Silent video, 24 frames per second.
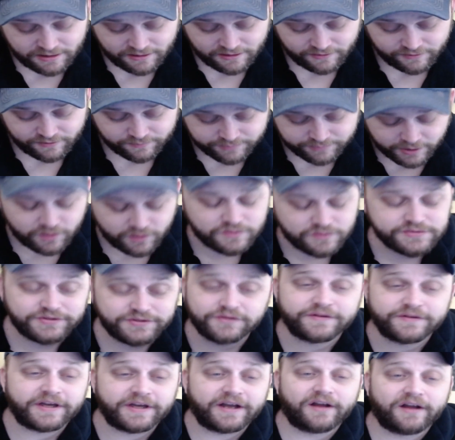The bones
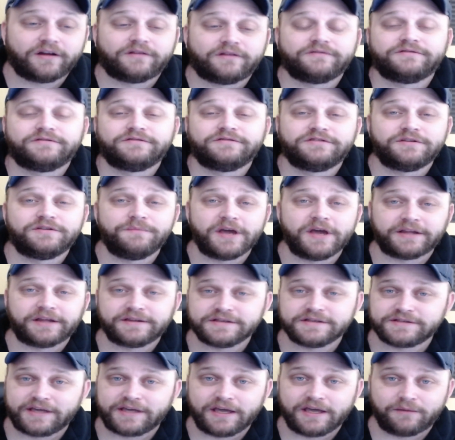are there to make
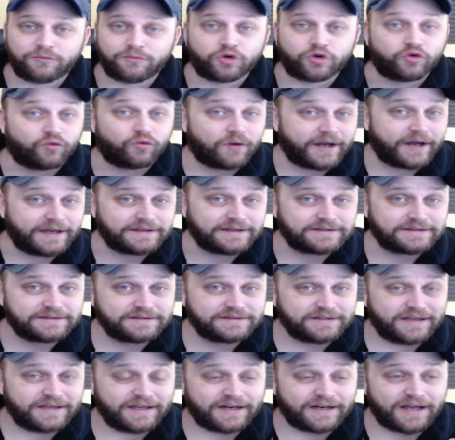this game great,
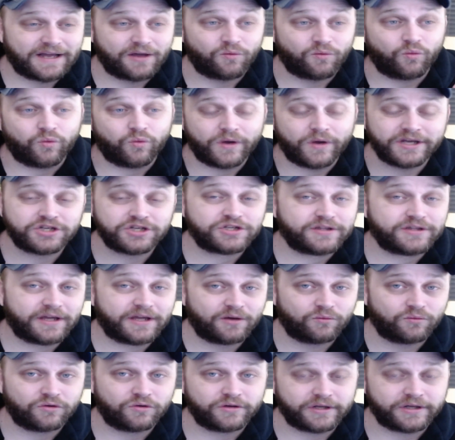and I wish they
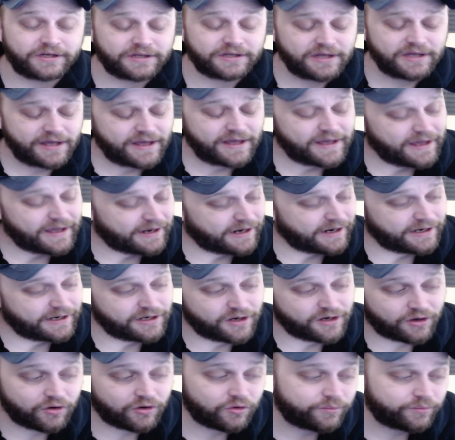would. And I
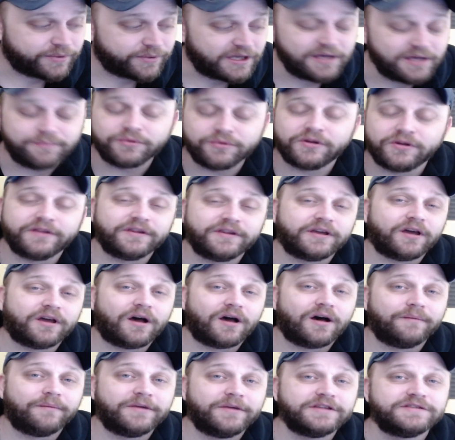know people in the
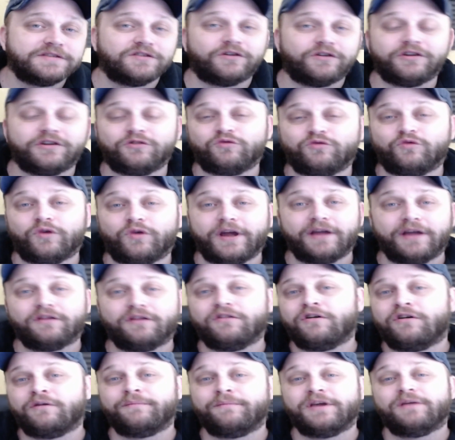comments are going to rail
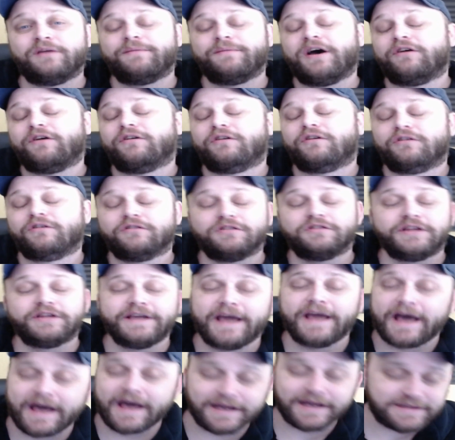on me about early
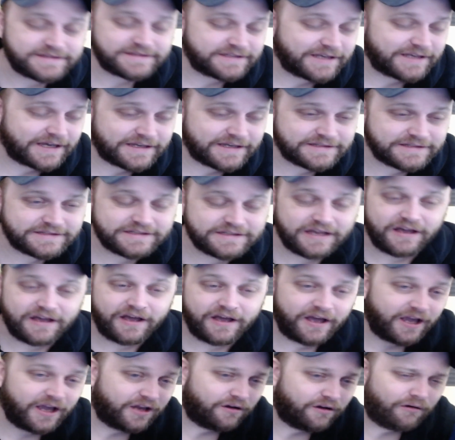access
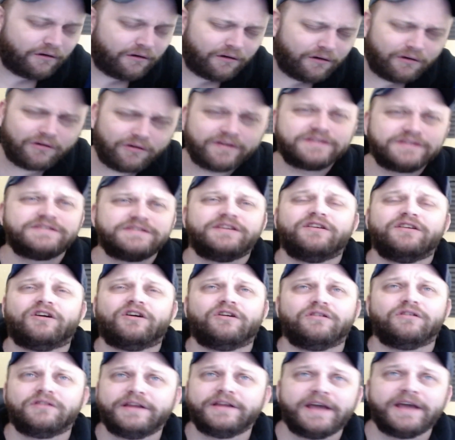and, oh, it's an
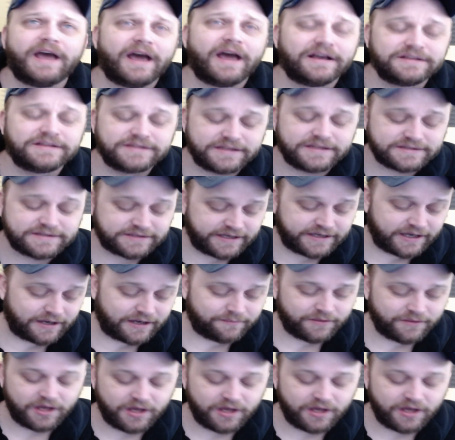early access game.